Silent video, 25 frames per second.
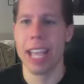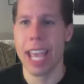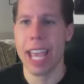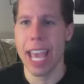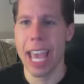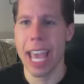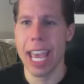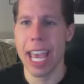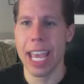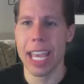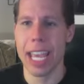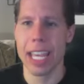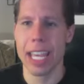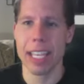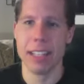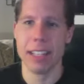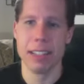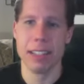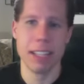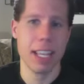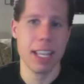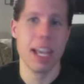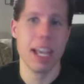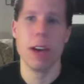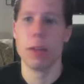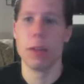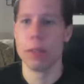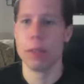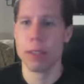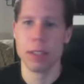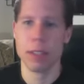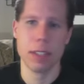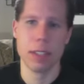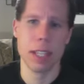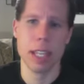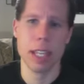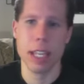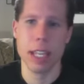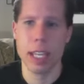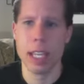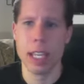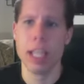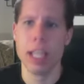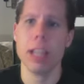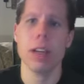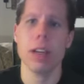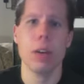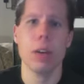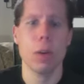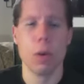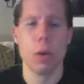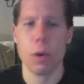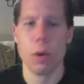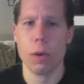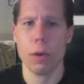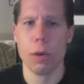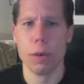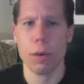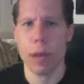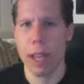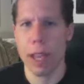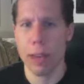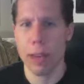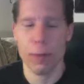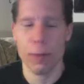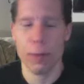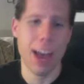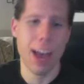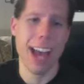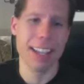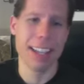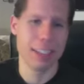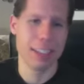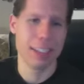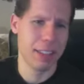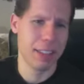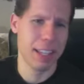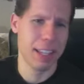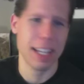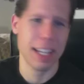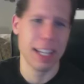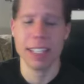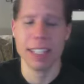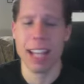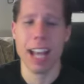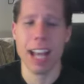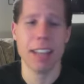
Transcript: a TLC or a Fastlane,